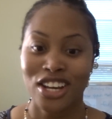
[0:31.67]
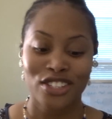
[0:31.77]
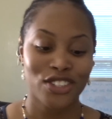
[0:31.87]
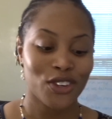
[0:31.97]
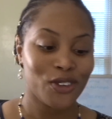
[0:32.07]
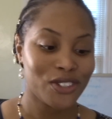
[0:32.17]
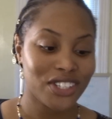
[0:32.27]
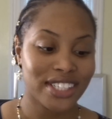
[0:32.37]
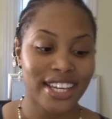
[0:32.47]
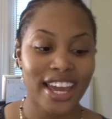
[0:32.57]
So
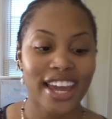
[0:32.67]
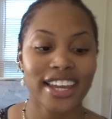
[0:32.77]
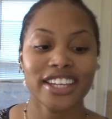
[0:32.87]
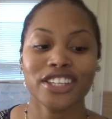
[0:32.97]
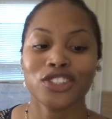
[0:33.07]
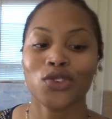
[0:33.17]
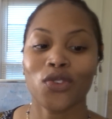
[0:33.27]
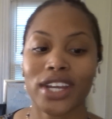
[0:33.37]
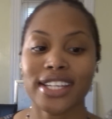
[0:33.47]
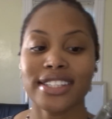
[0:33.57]
today is
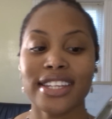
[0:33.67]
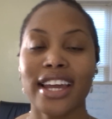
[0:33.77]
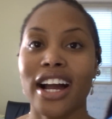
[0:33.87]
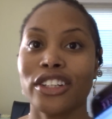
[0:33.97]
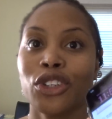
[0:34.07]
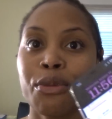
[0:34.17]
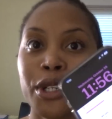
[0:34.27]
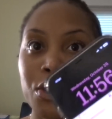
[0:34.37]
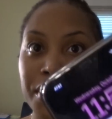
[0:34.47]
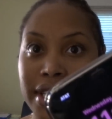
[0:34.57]
Wednesday, October
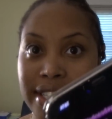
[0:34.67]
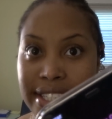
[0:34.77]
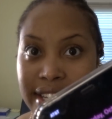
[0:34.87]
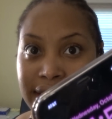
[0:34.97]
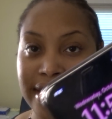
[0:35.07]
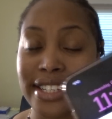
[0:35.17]
26th.